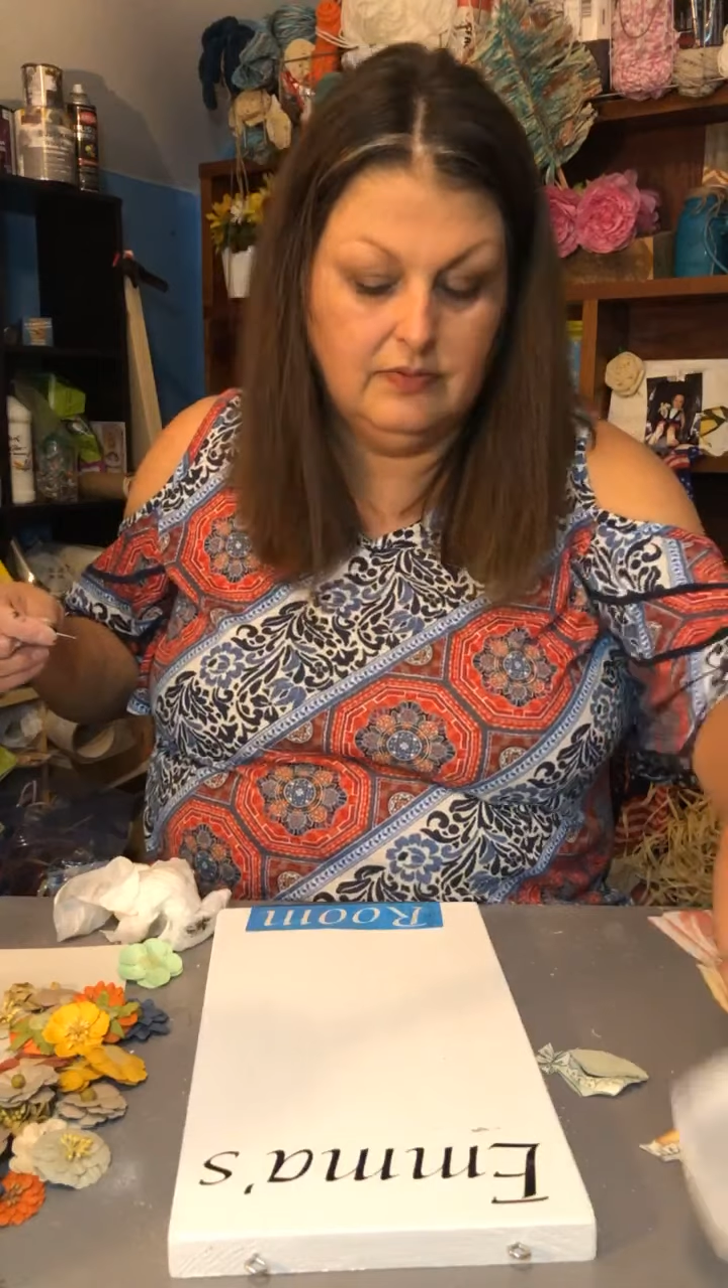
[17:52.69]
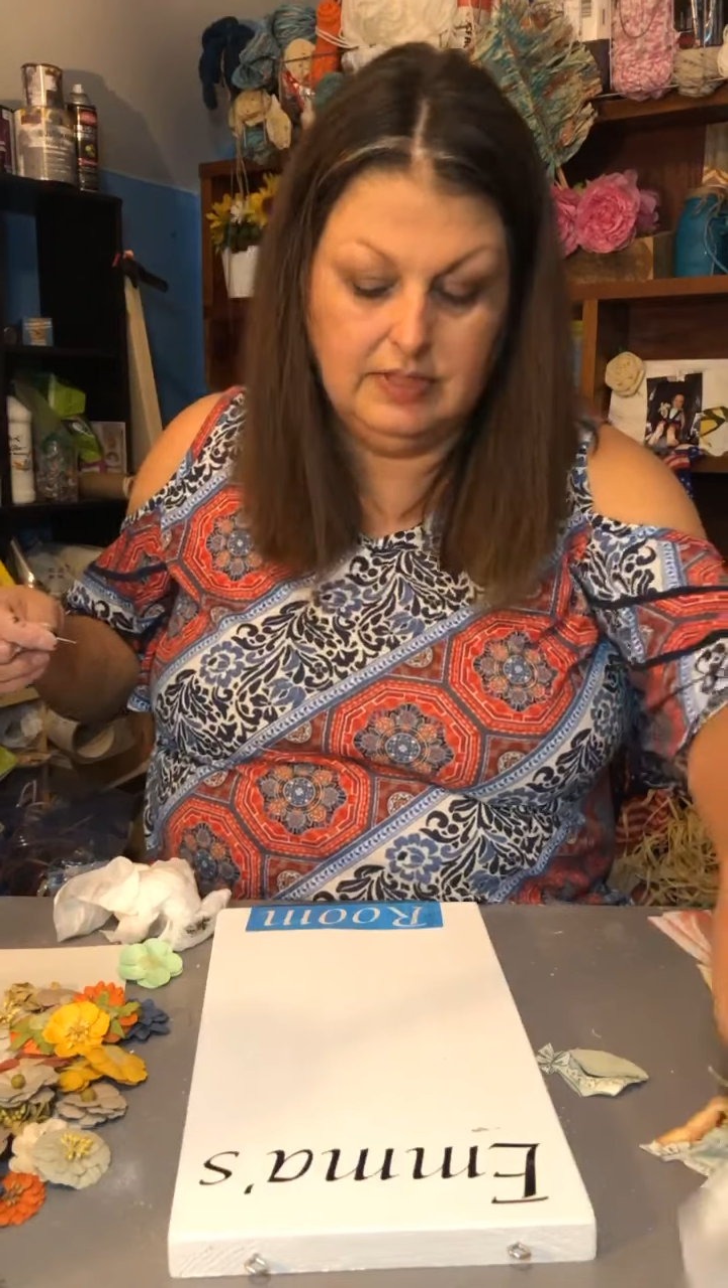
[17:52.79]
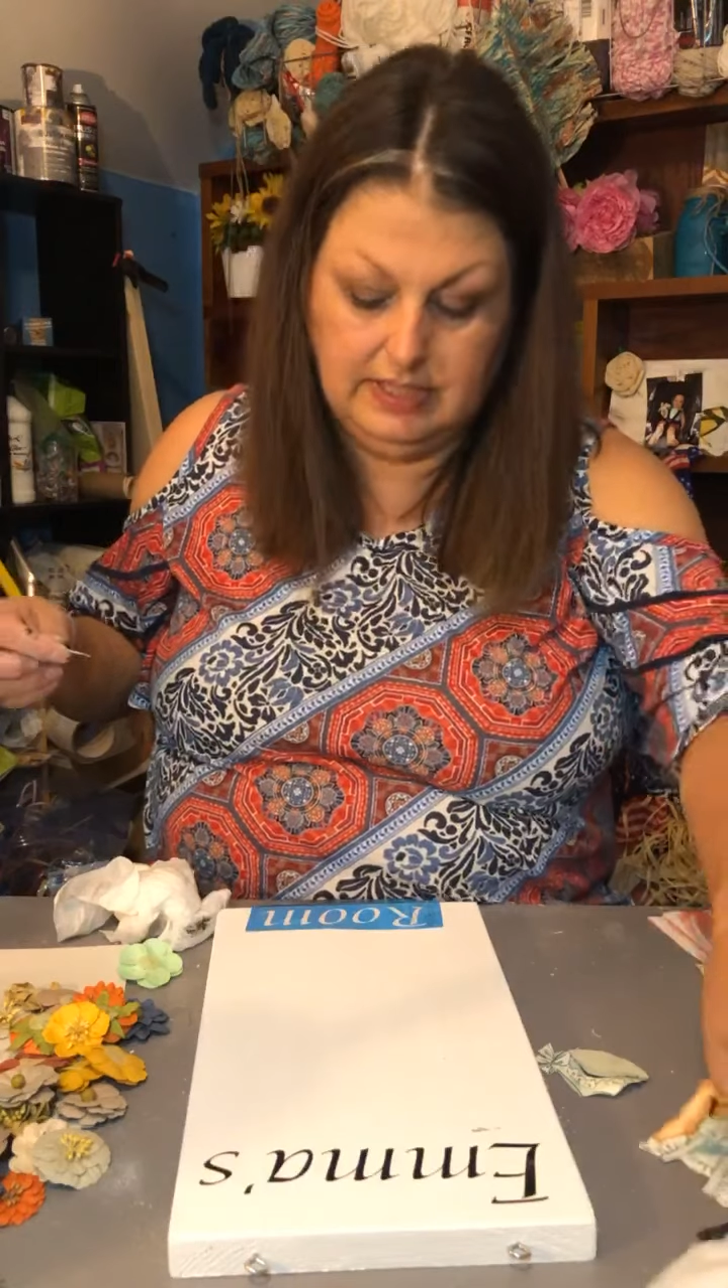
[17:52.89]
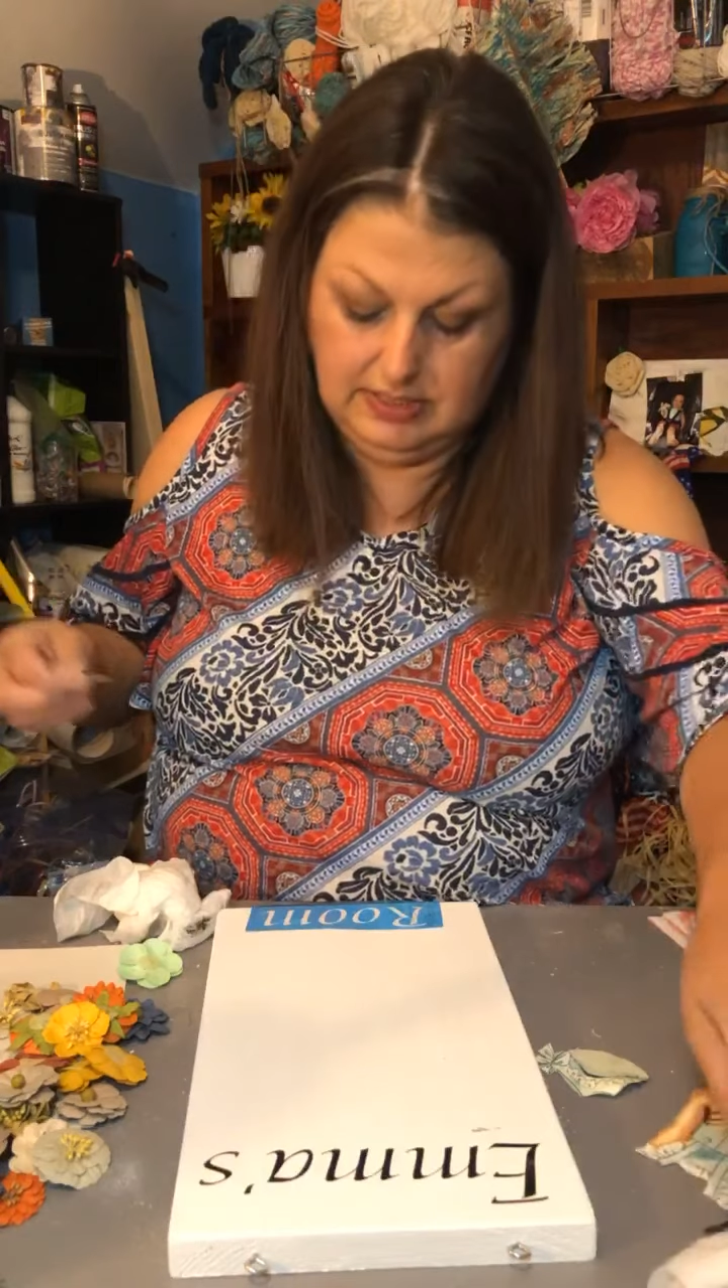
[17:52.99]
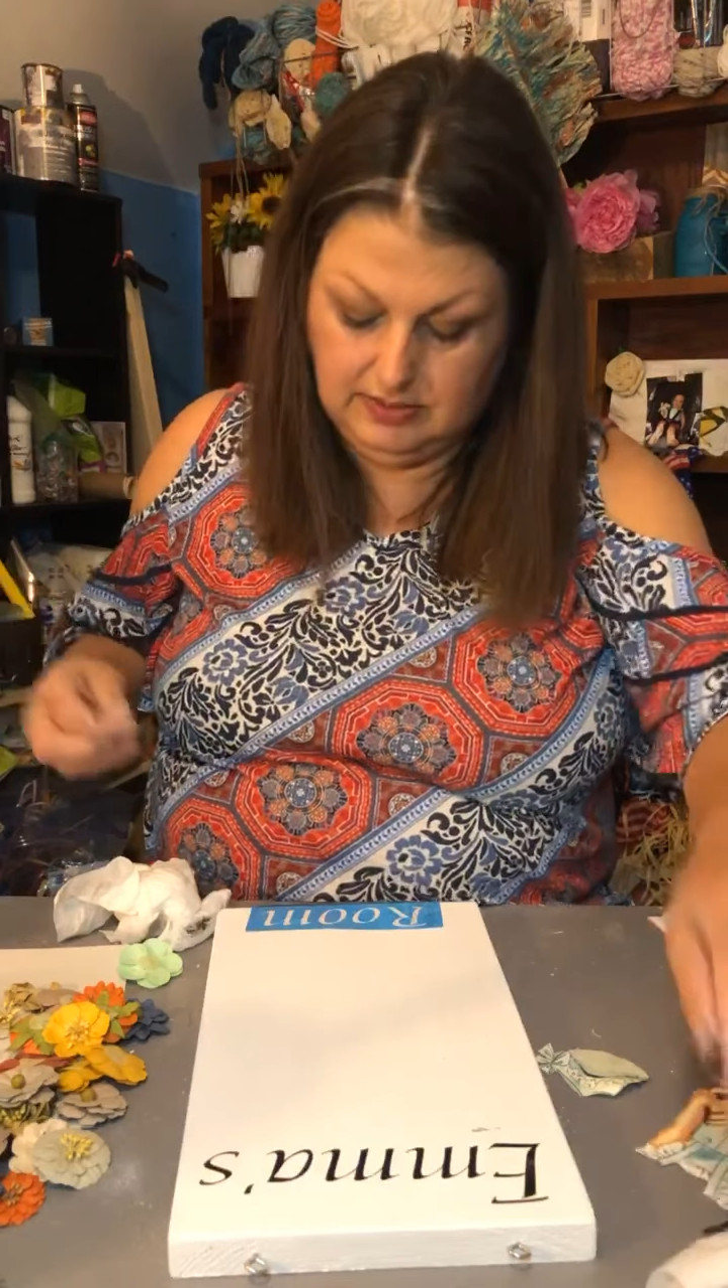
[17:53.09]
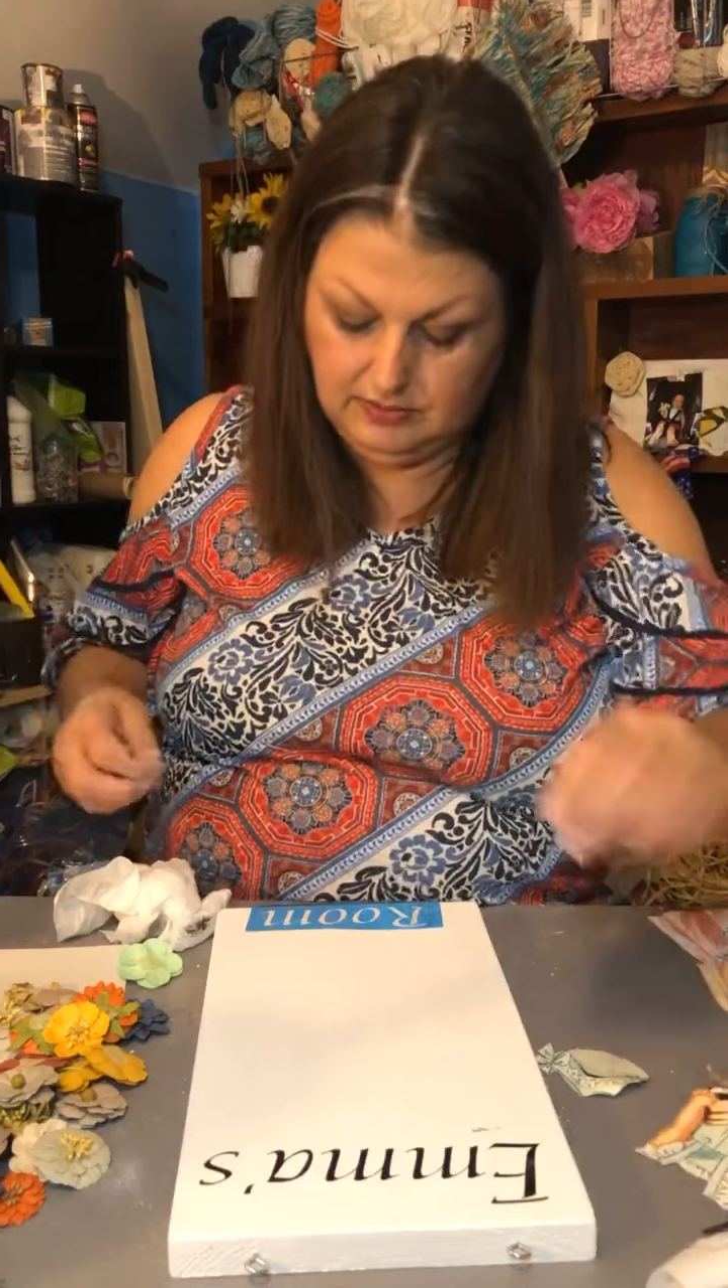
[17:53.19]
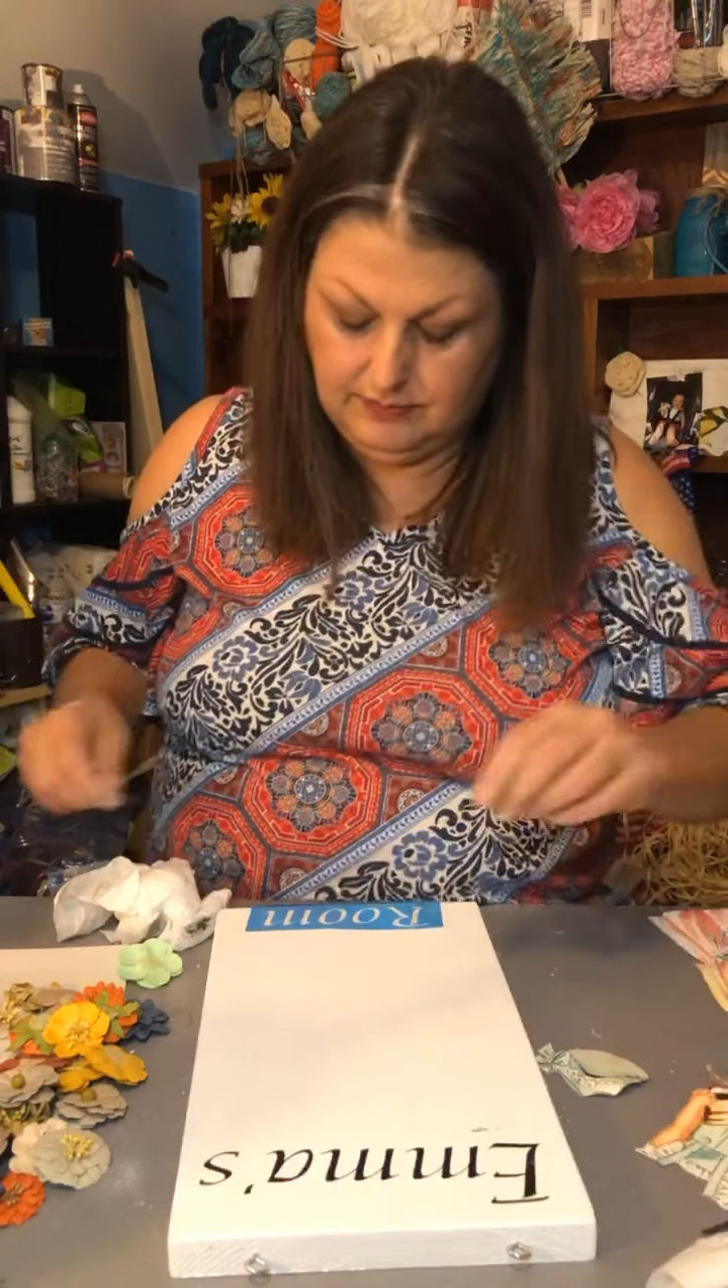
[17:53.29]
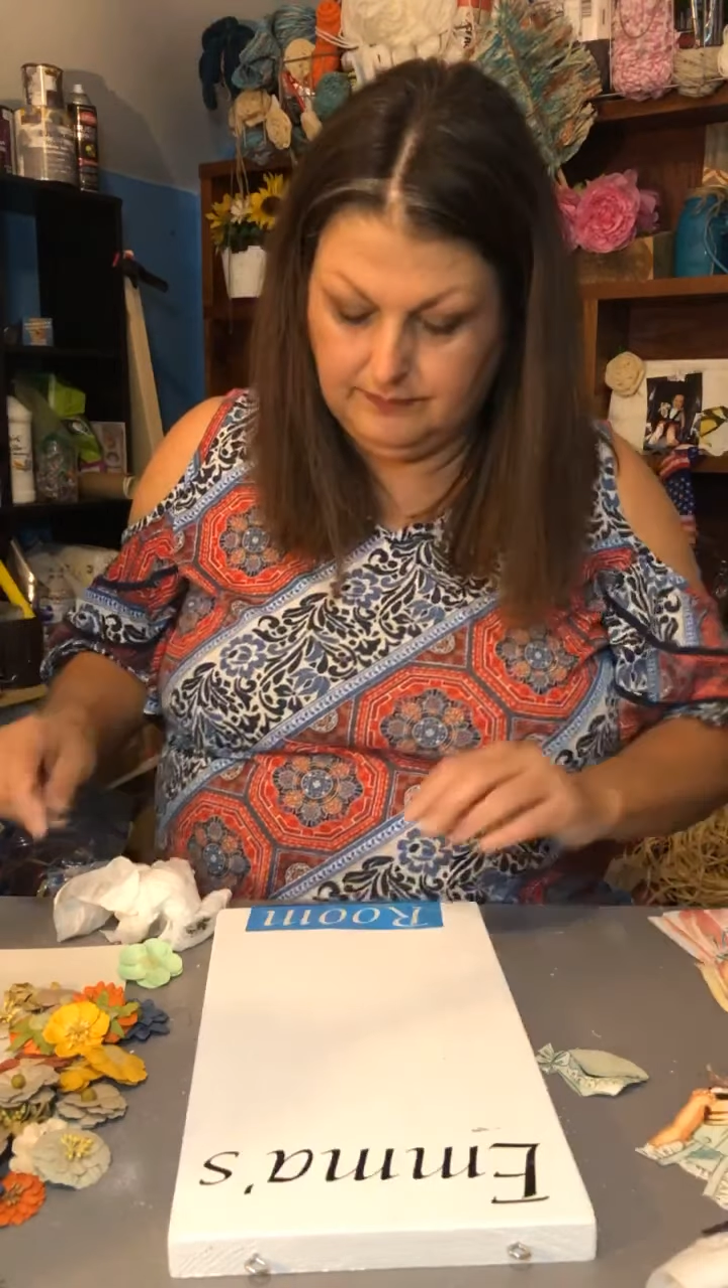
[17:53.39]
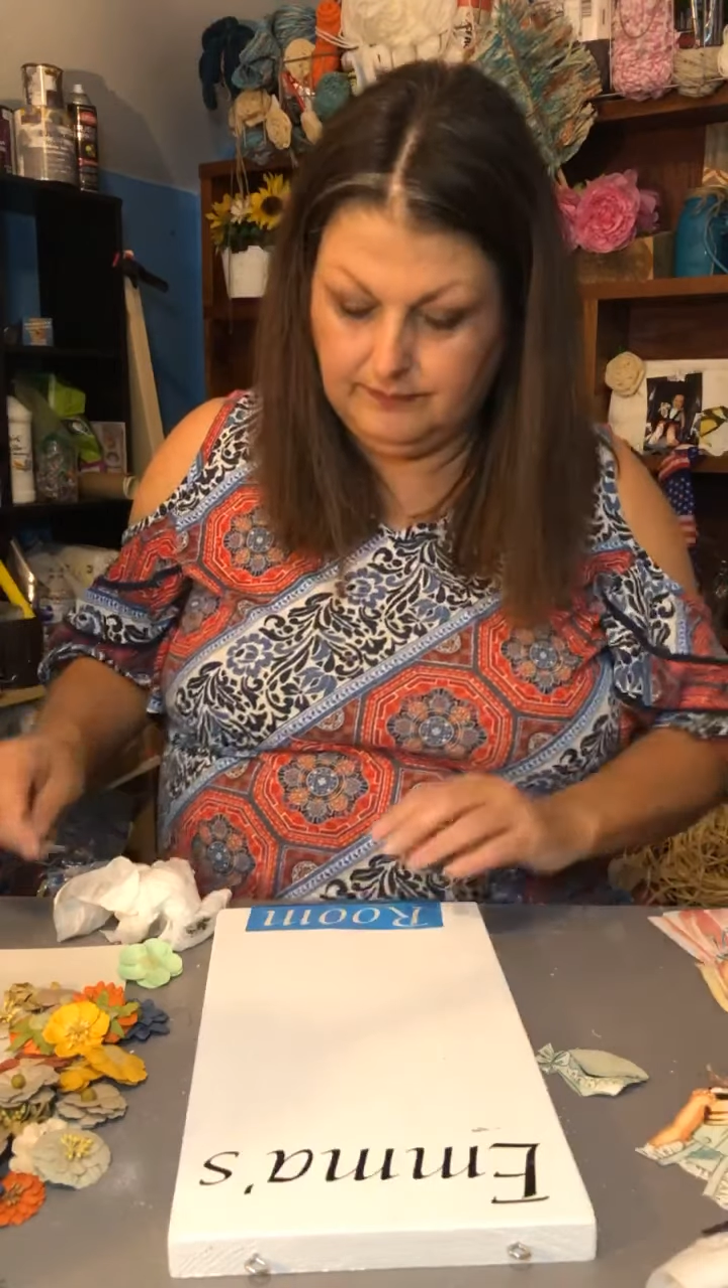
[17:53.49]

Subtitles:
right here.